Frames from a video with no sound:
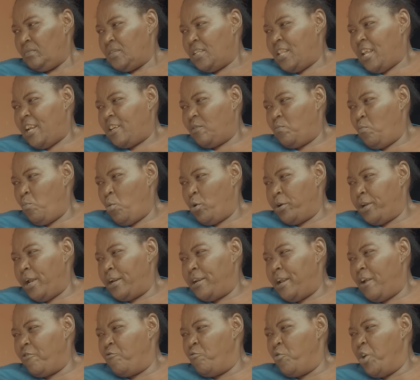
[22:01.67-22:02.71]
That mother
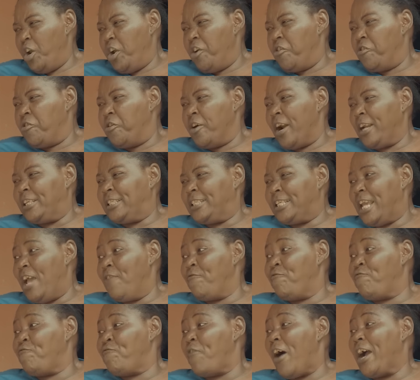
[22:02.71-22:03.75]
that regrets
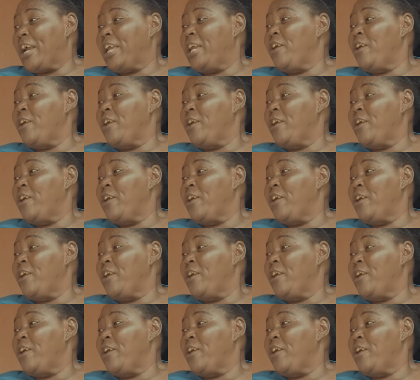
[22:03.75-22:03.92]
ever